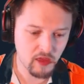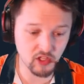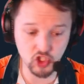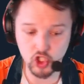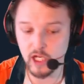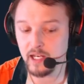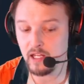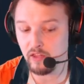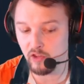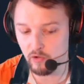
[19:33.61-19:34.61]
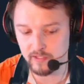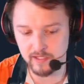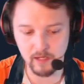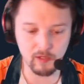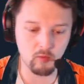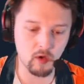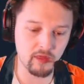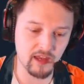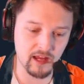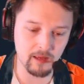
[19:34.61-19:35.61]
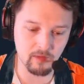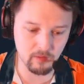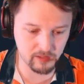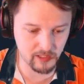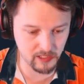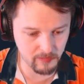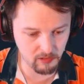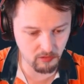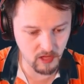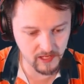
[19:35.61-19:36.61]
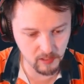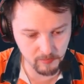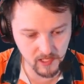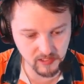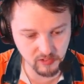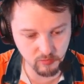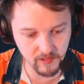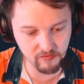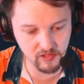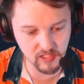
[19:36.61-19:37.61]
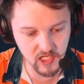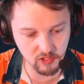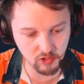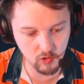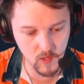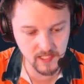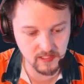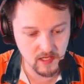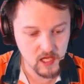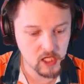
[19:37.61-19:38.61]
The Genie, though, is going to be one that I am going to be talking about a lot here, because it's whenever this character quests,